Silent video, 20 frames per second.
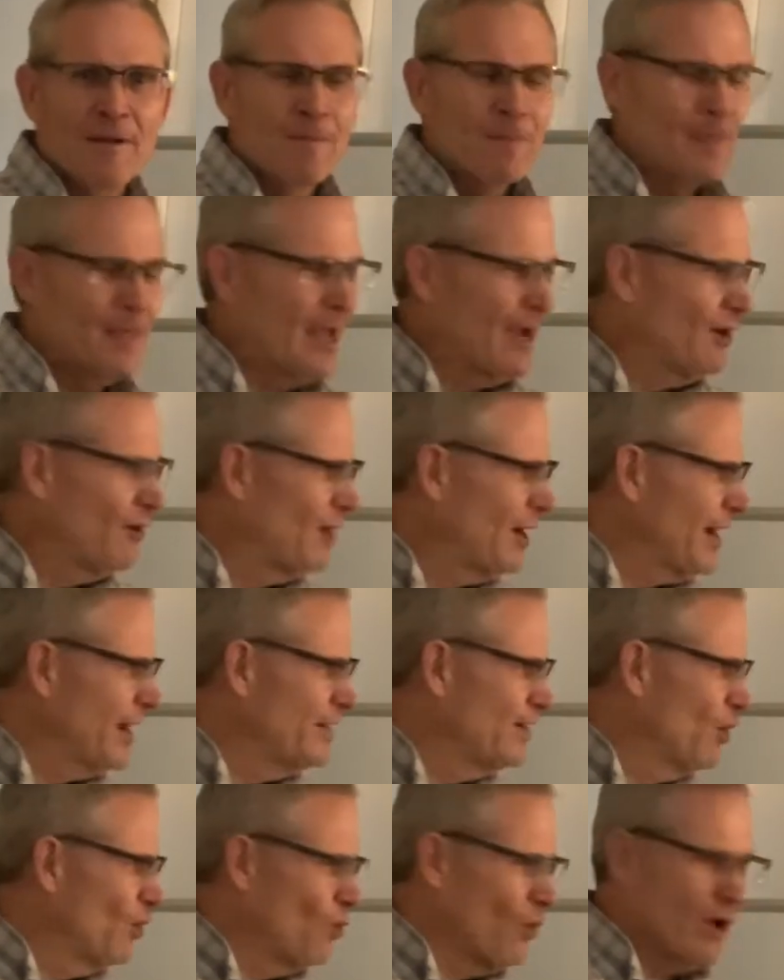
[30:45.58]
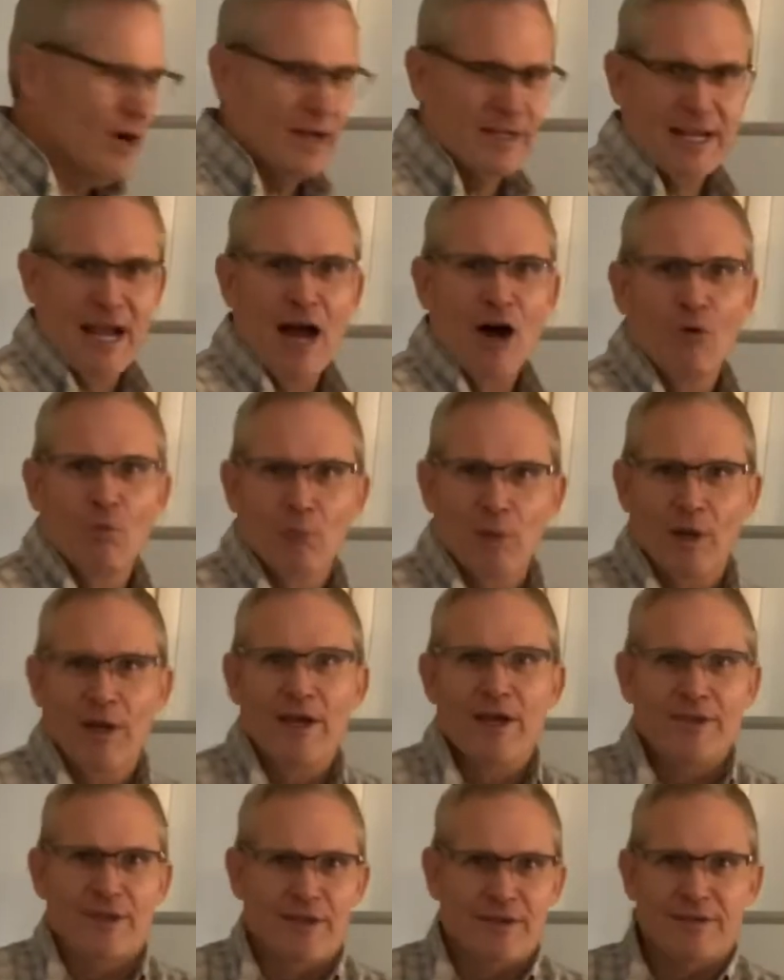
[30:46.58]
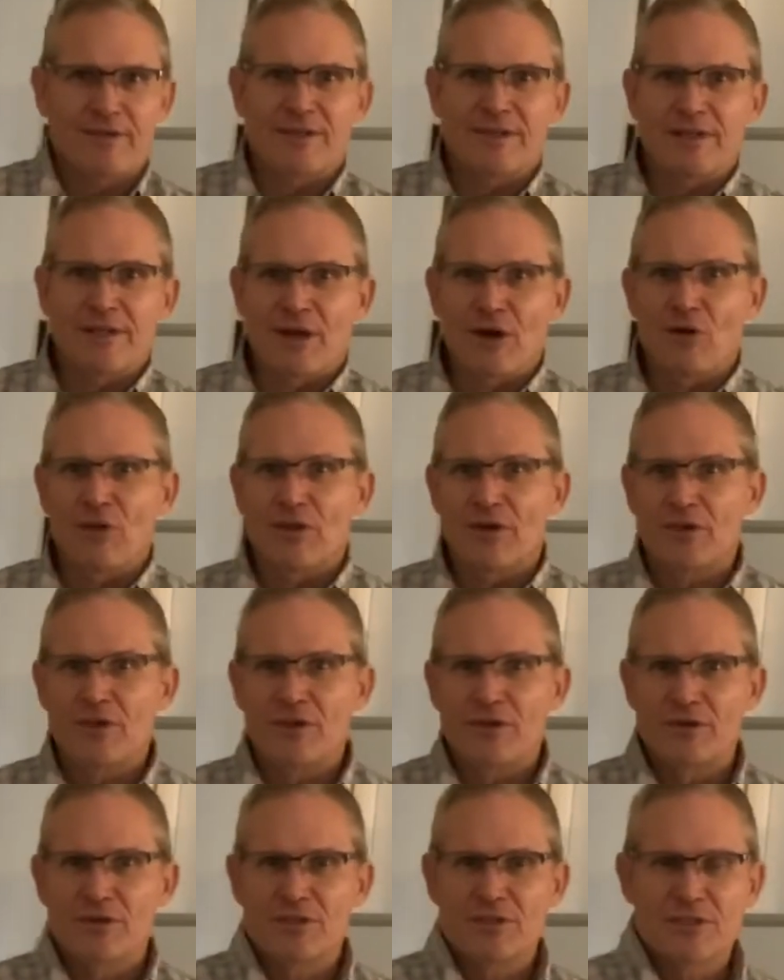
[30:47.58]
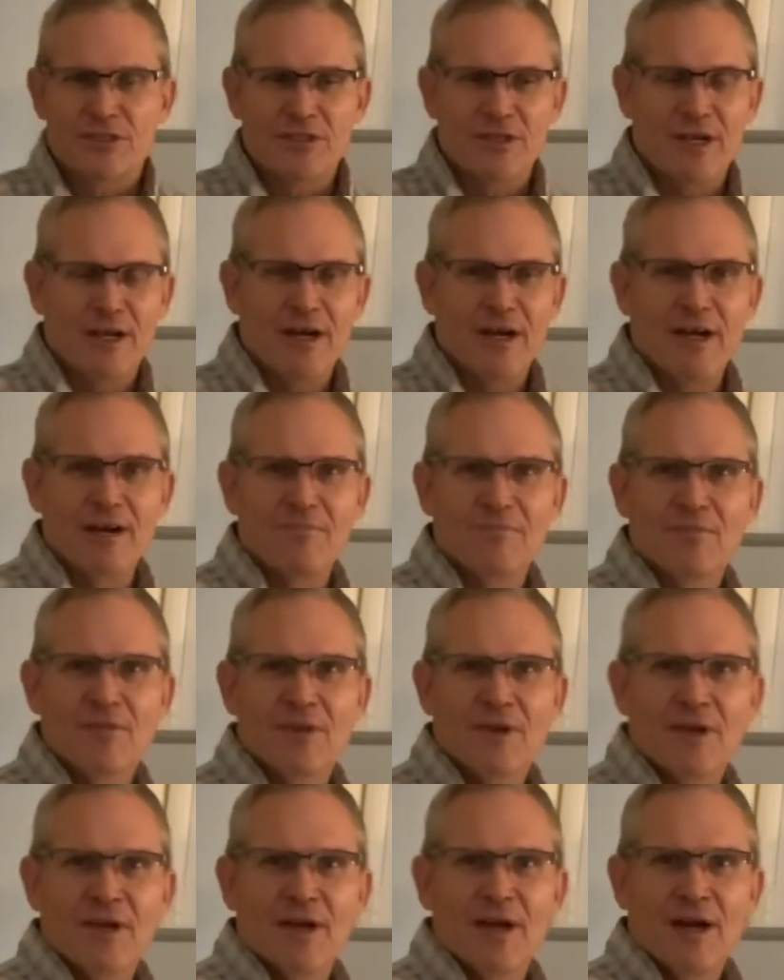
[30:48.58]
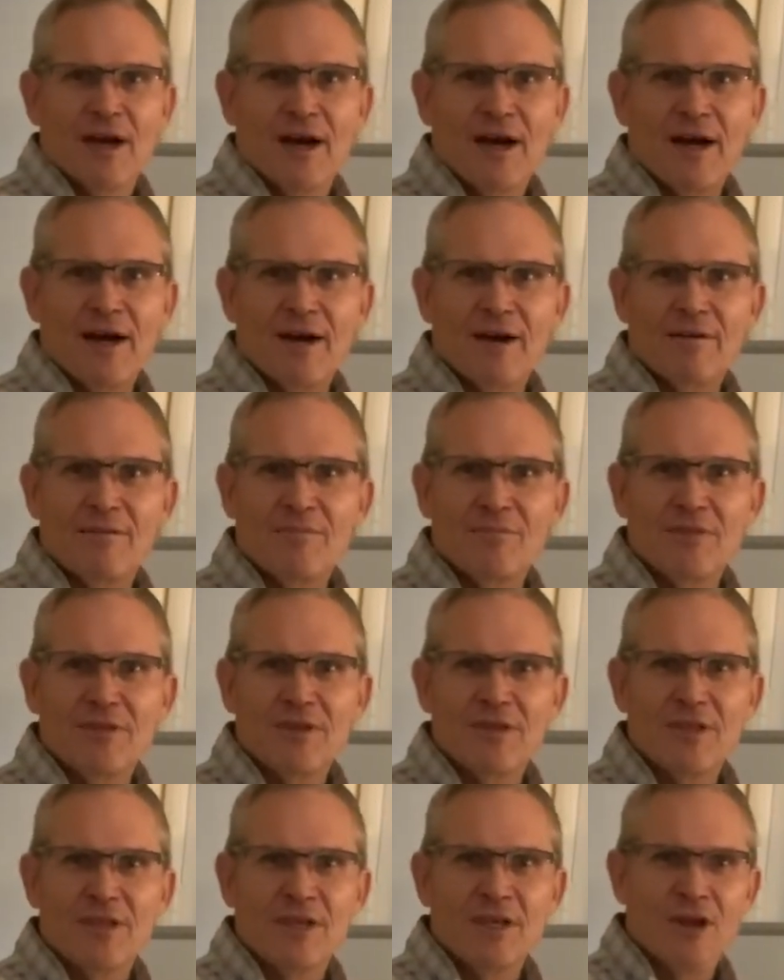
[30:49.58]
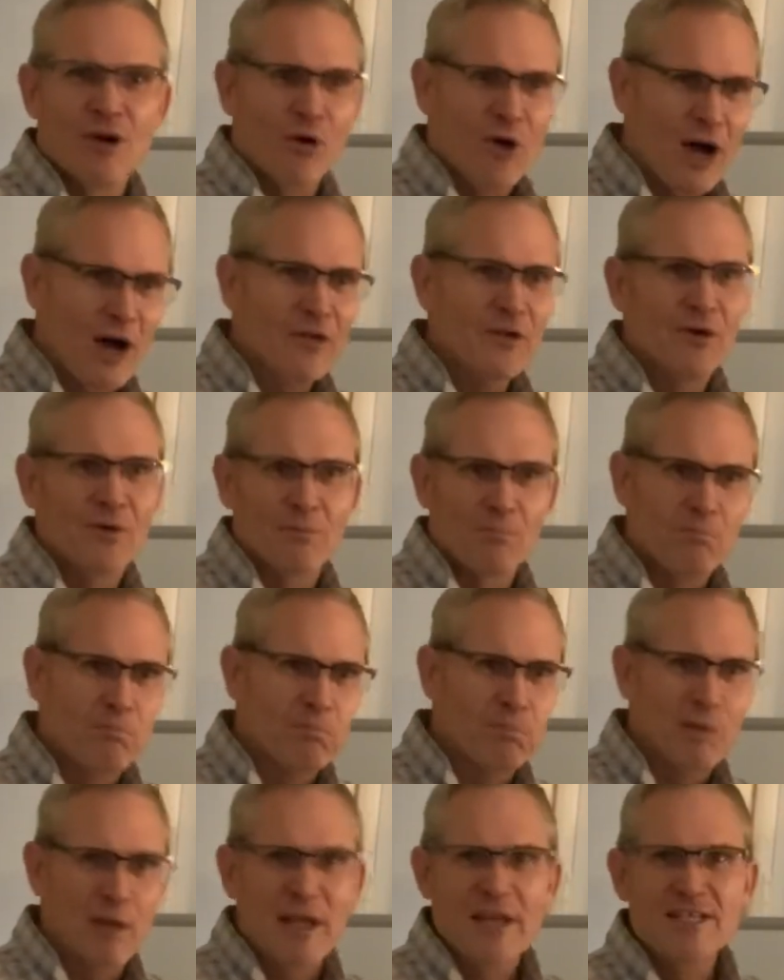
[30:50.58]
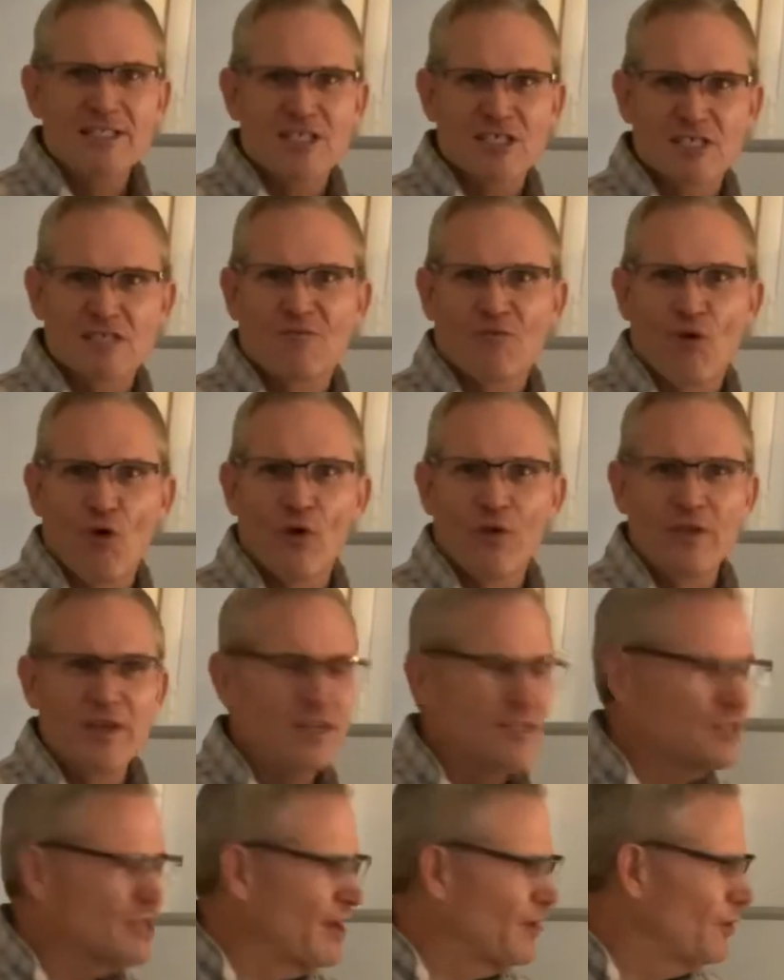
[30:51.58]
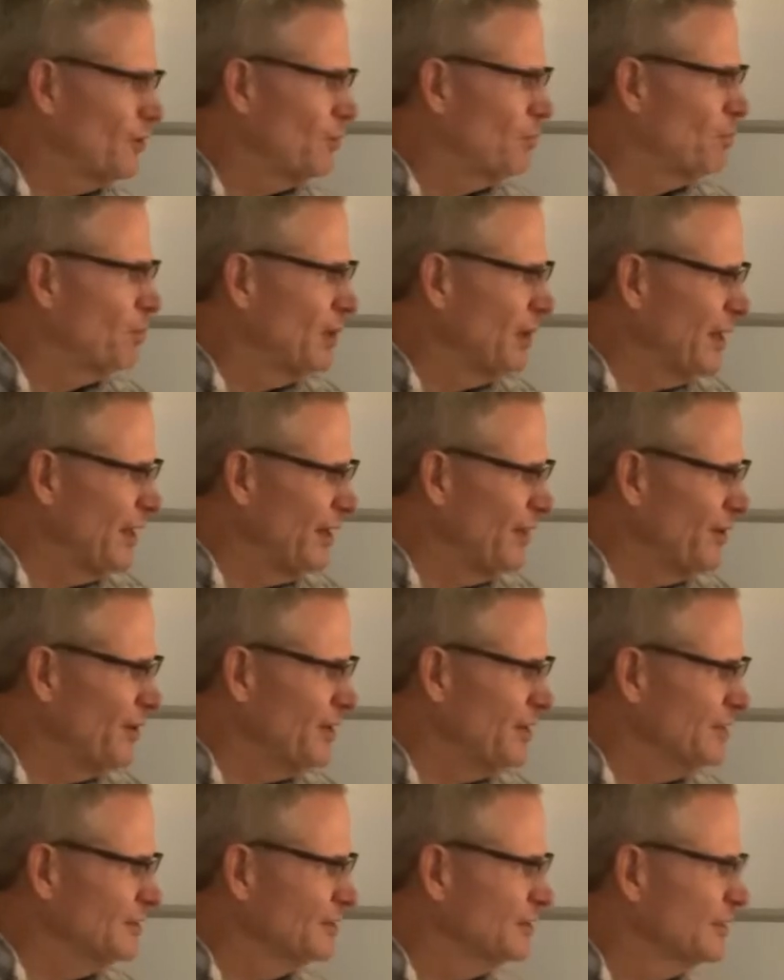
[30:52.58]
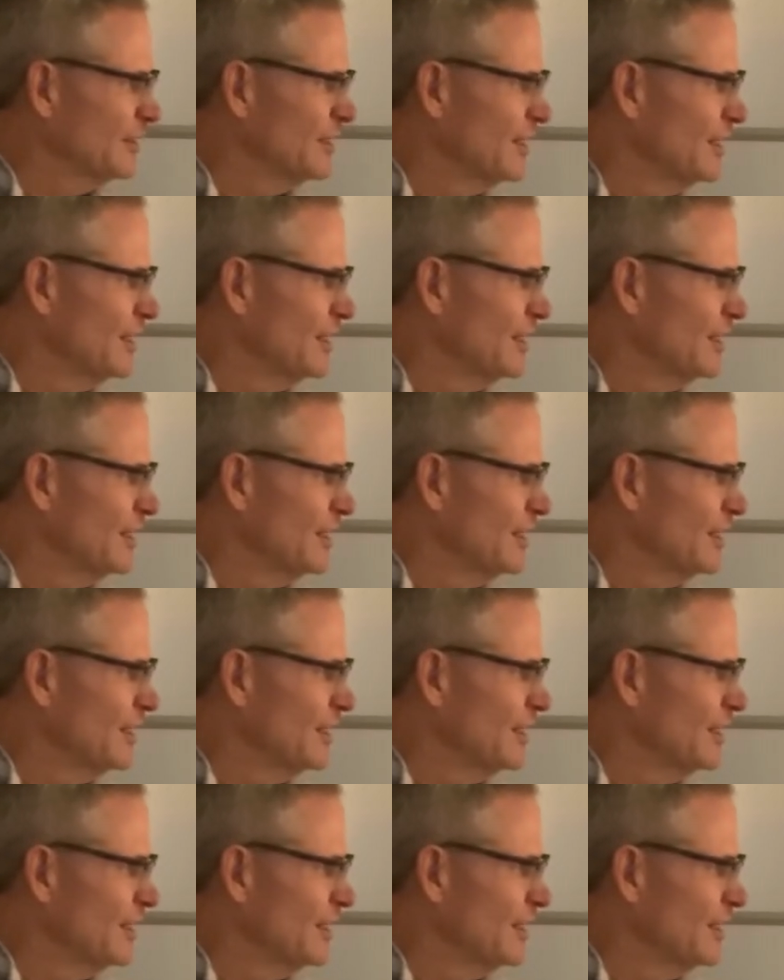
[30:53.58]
Now, I don't want to downplay that, there's other places for these other polarities.